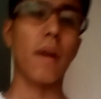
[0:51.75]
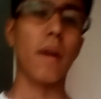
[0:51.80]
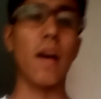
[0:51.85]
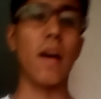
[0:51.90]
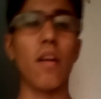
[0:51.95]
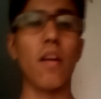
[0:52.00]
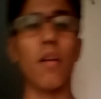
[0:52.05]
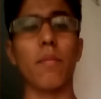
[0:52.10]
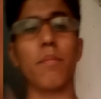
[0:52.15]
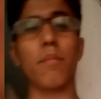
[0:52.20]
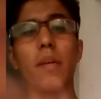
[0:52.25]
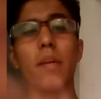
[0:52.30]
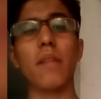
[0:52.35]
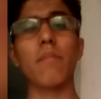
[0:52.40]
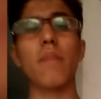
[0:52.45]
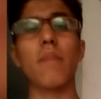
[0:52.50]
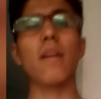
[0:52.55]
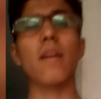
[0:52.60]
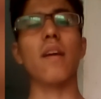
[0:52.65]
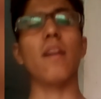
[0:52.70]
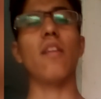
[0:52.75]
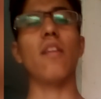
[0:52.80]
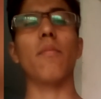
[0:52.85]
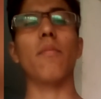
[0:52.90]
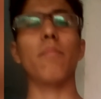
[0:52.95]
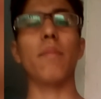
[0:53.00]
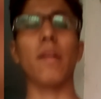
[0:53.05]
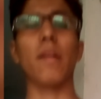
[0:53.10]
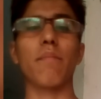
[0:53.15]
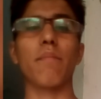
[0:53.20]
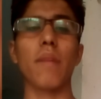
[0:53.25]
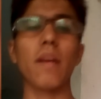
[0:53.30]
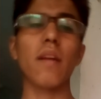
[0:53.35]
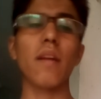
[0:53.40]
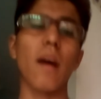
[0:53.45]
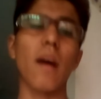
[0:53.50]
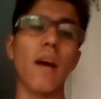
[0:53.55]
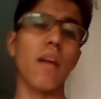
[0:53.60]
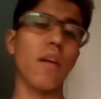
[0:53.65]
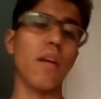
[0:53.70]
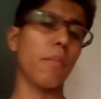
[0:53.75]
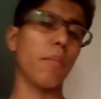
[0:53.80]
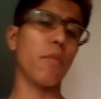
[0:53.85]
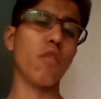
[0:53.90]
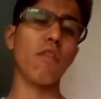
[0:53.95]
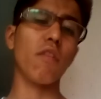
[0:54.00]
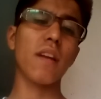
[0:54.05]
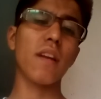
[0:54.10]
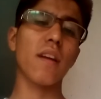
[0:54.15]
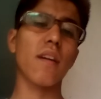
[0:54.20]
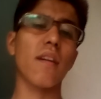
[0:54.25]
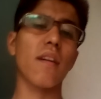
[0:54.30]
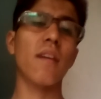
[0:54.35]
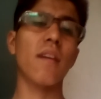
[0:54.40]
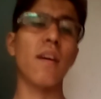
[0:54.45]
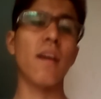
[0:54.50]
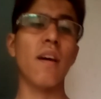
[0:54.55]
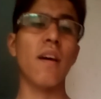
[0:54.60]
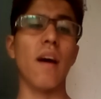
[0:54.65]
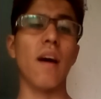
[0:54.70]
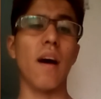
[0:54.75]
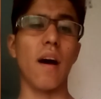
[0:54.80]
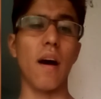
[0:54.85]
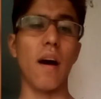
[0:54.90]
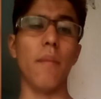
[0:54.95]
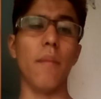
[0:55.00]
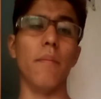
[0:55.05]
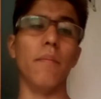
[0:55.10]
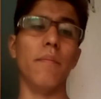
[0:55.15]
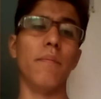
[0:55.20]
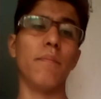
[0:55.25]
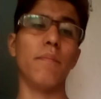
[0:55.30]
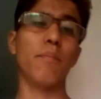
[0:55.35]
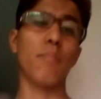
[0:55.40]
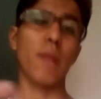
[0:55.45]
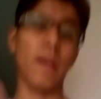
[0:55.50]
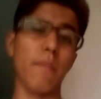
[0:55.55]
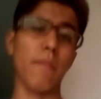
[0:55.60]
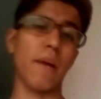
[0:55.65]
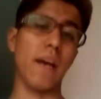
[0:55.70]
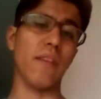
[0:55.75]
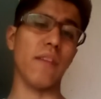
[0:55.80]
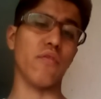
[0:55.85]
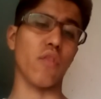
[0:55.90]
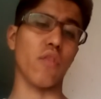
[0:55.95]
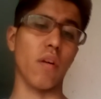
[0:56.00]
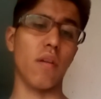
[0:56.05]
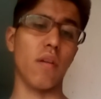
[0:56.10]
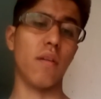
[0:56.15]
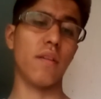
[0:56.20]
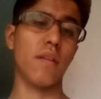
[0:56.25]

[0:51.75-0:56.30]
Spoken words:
I love Big Bang. I love Blackpink. I love Winner. Play my intro.